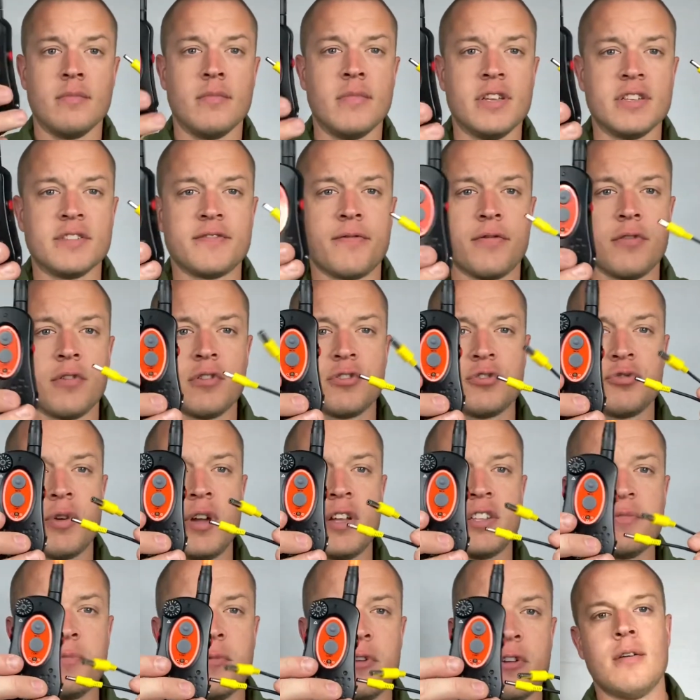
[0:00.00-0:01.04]
is for your
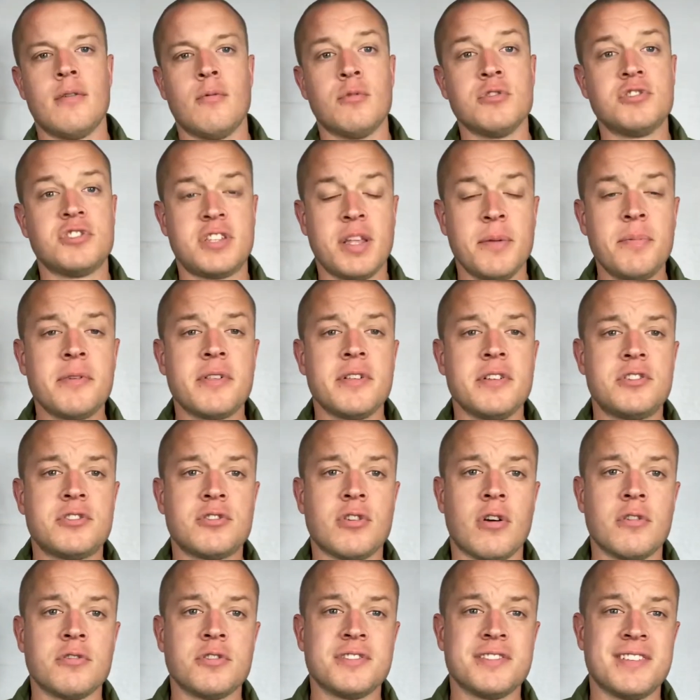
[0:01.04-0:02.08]
transmitter, which typically
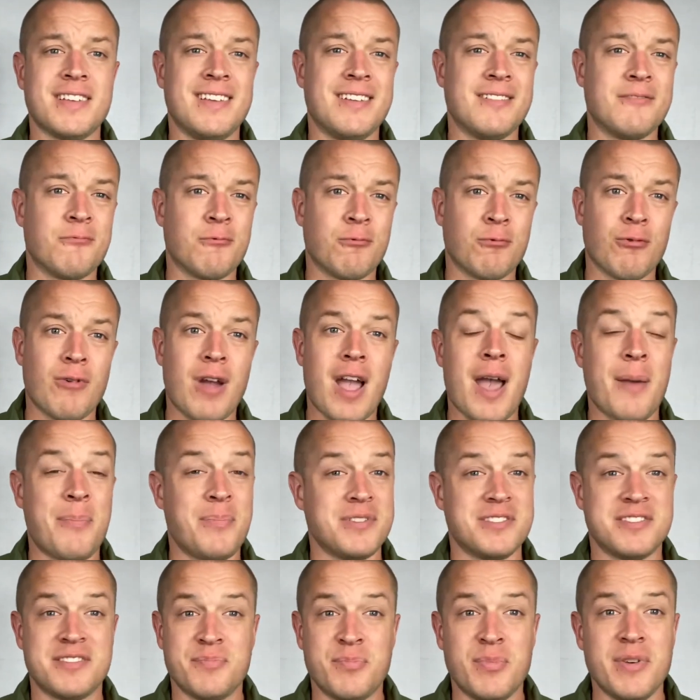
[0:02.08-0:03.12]
charges in
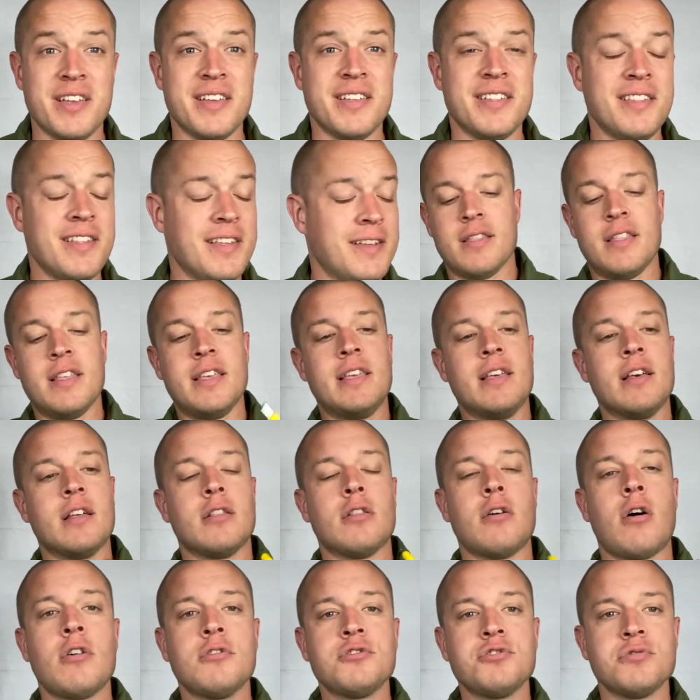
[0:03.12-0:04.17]
rapid speed. The
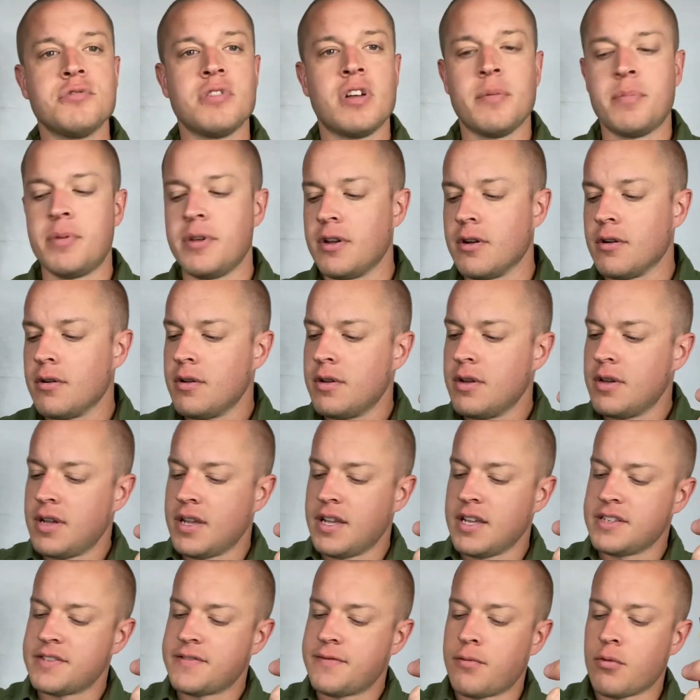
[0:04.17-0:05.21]
larger nub here
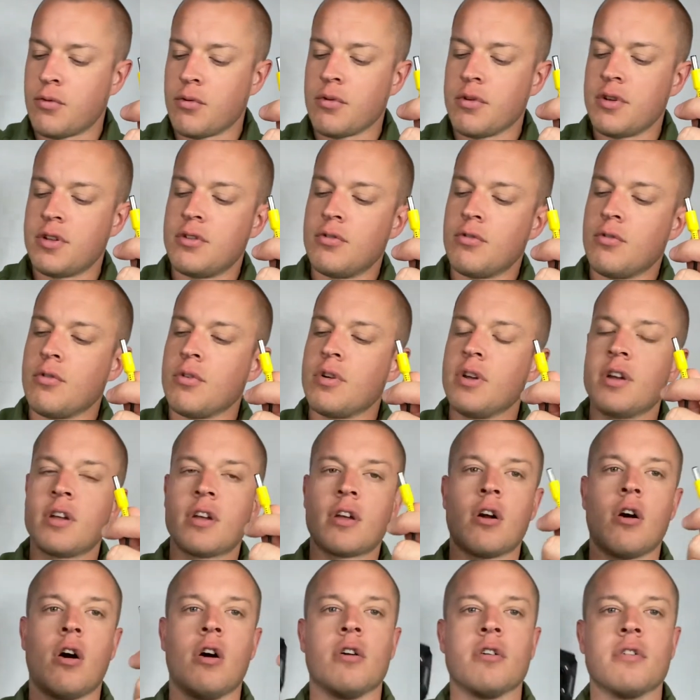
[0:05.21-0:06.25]
is for your
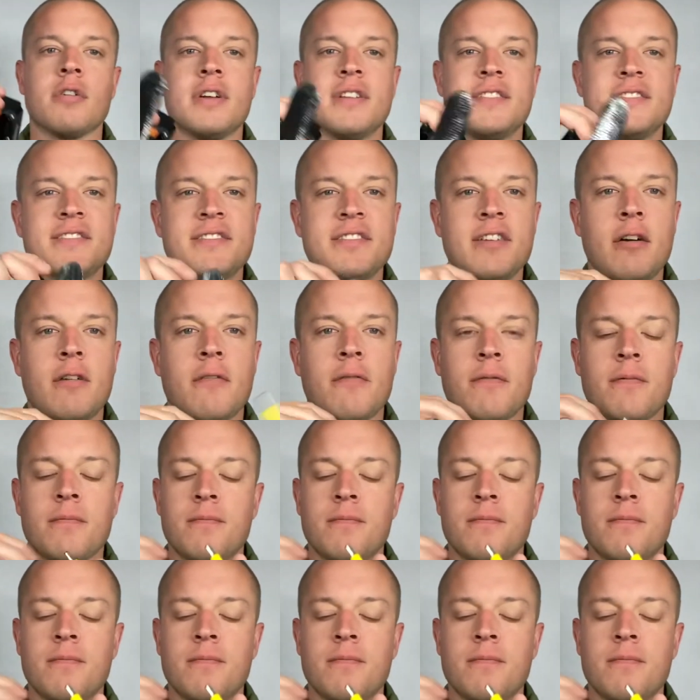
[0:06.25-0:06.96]
collar itself.